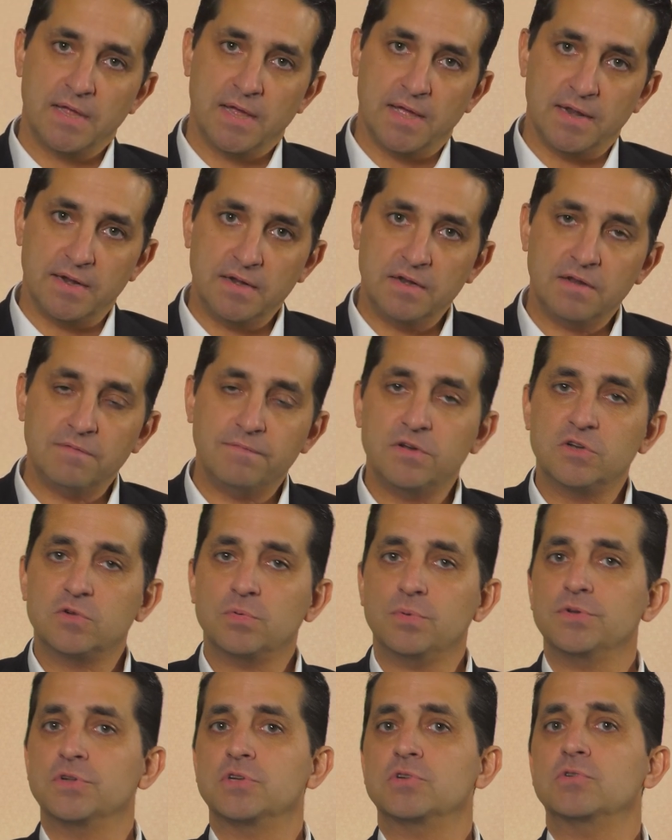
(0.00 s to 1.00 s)
an
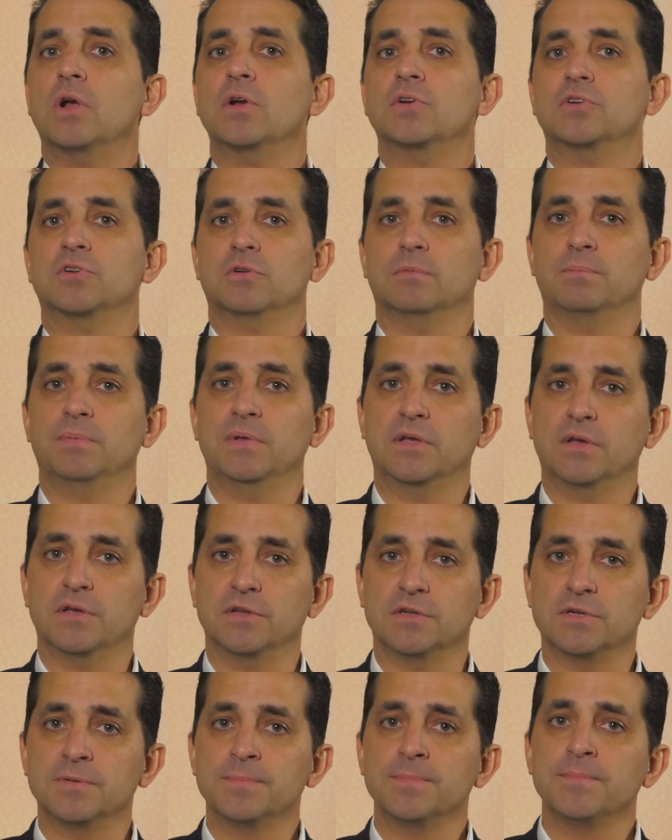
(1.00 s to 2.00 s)
individual structure
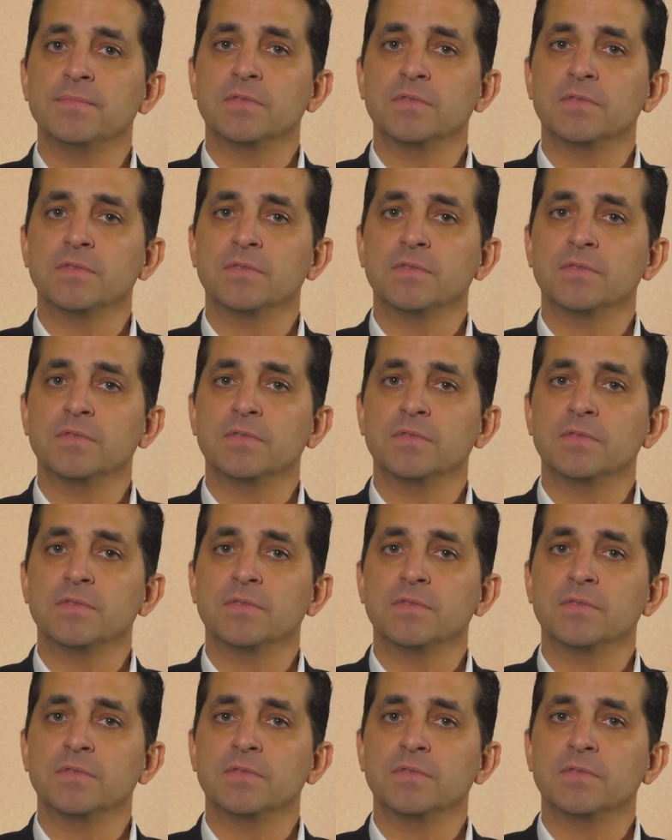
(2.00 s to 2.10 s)
because